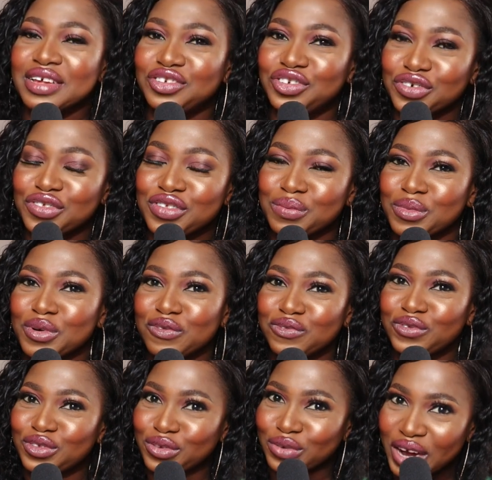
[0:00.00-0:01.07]
just
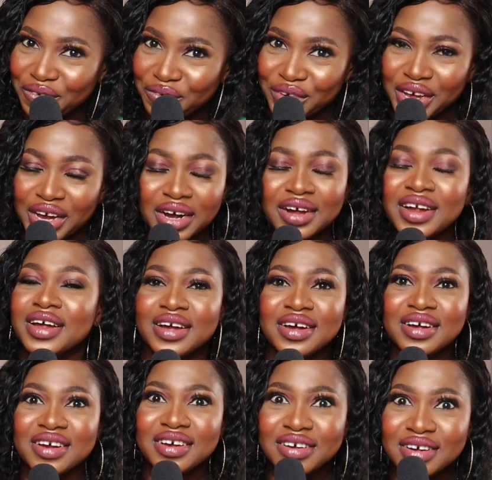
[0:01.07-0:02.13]
moved to Africa,
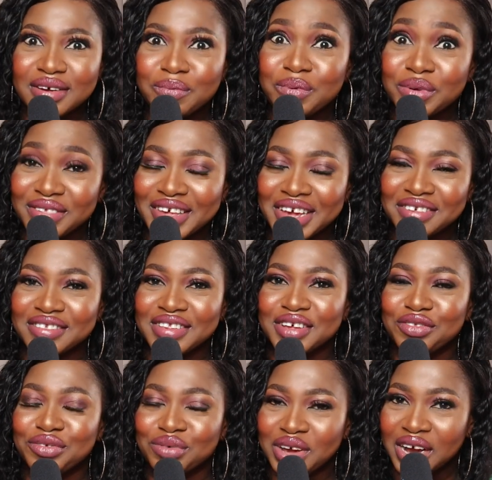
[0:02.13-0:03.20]

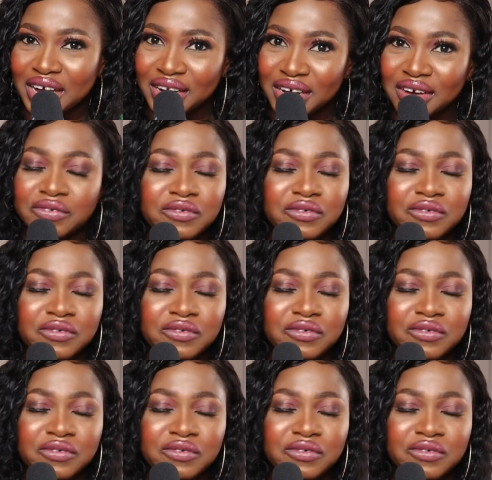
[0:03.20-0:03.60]
precisely to Ghana,